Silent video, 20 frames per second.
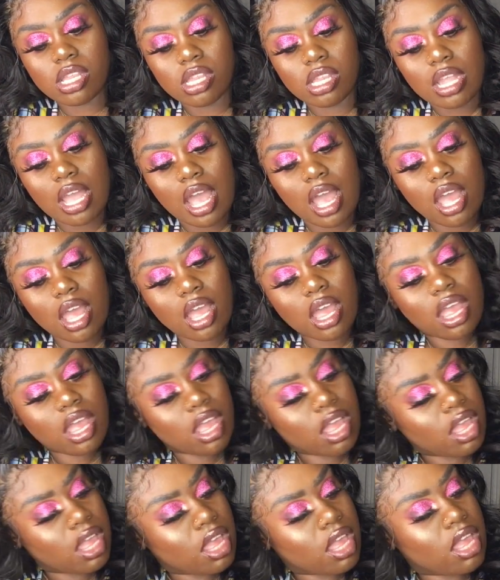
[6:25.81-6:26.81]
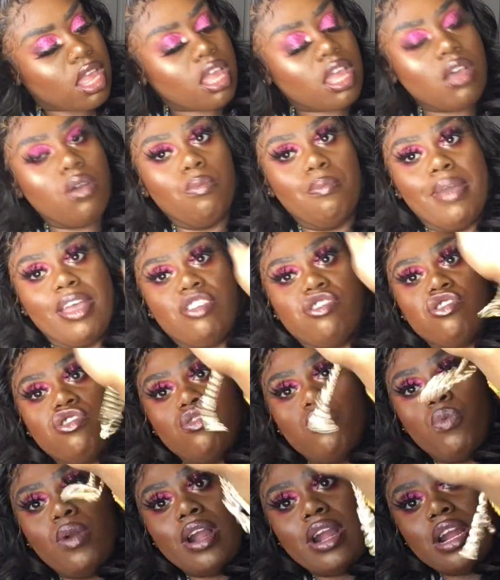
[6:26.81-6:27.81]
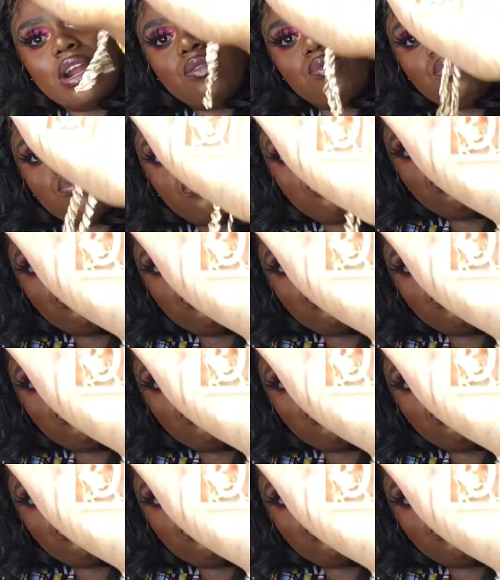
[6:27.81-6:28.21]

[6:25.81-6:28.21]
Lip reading: Nah, make sure you wear it